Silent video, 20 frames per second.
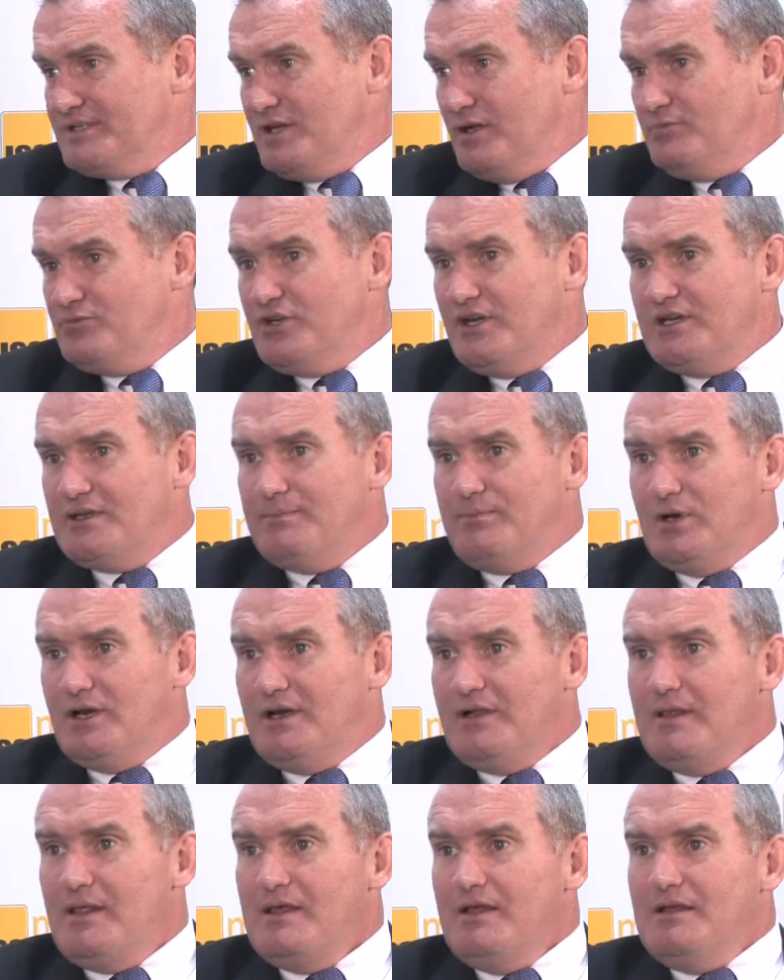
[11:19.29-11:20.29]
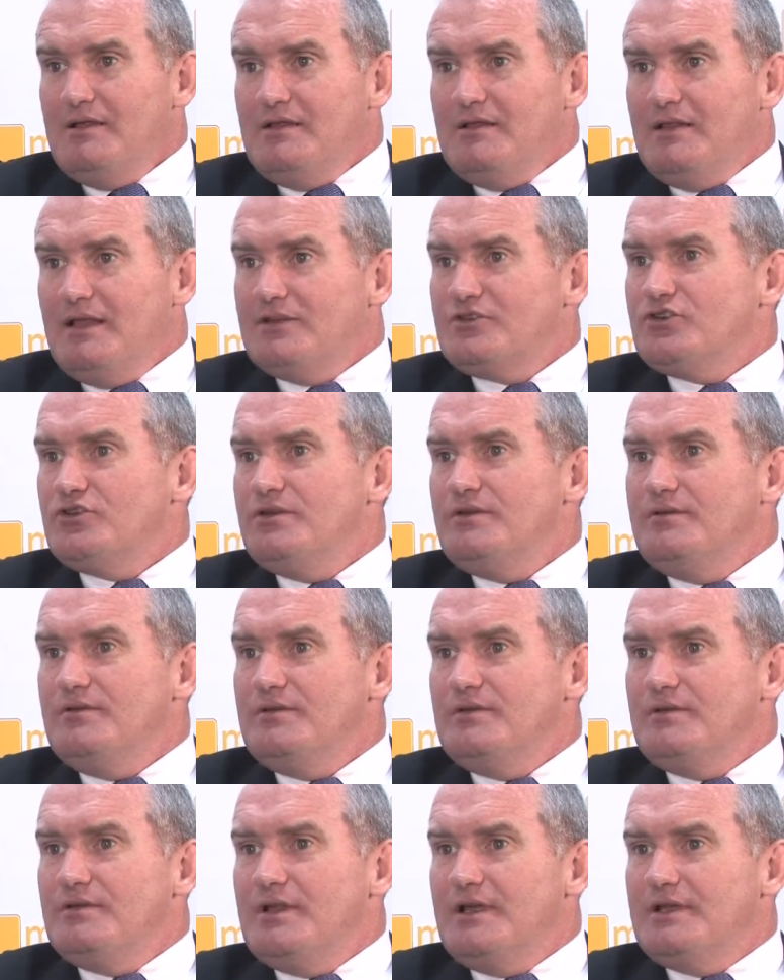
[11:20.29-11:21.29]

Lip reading: subject, but that shouldn't